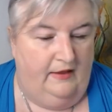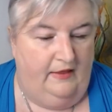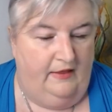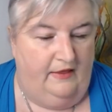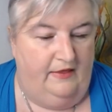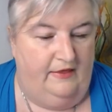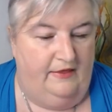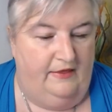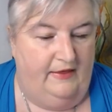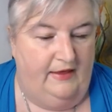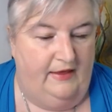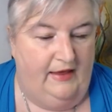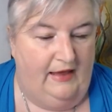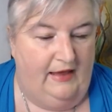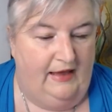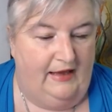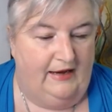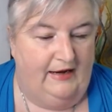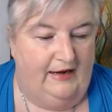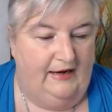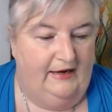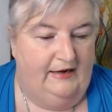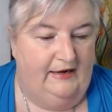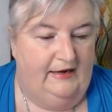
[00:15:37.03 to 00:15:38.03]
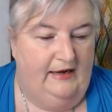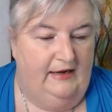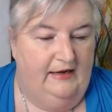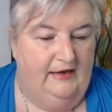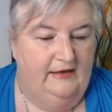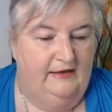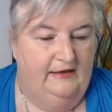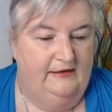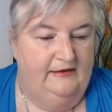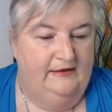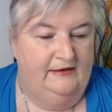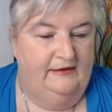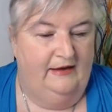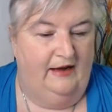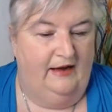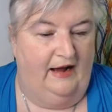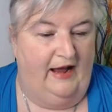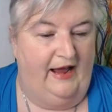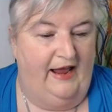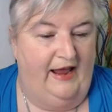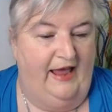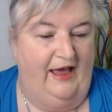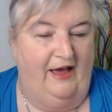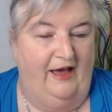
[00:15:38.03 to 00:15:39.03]
Then
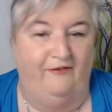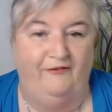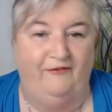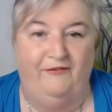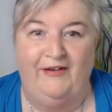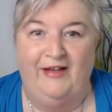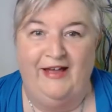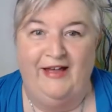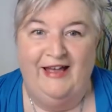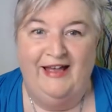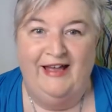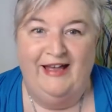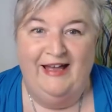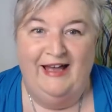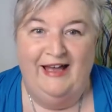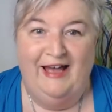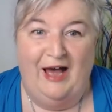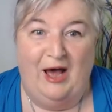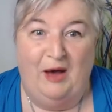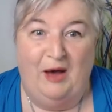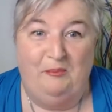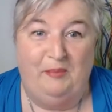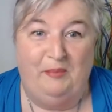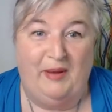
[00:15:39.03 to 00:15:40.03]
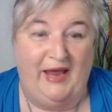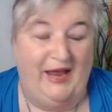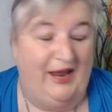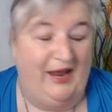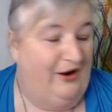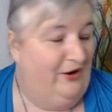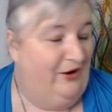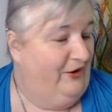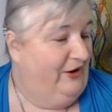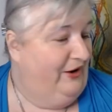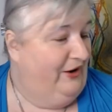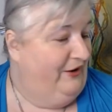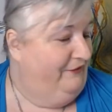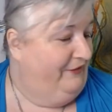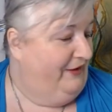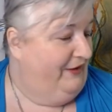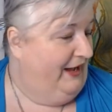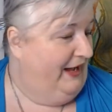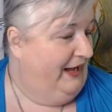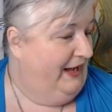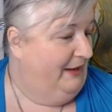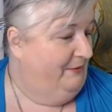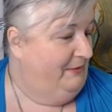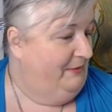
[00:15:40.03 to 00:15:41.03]
I have a pair of
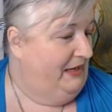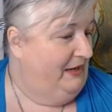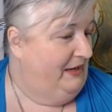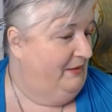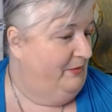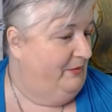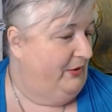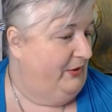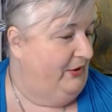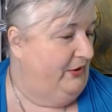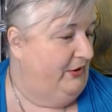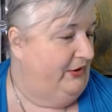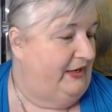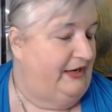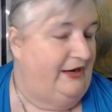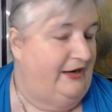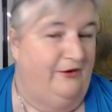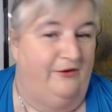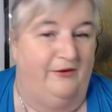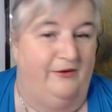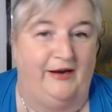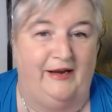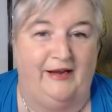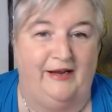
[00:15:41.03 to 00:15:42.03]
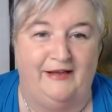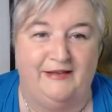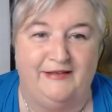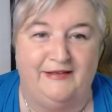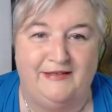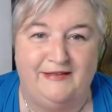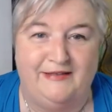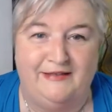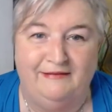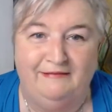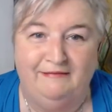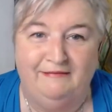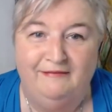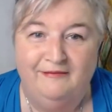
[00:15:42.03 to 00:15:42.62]
hummingbird earrings.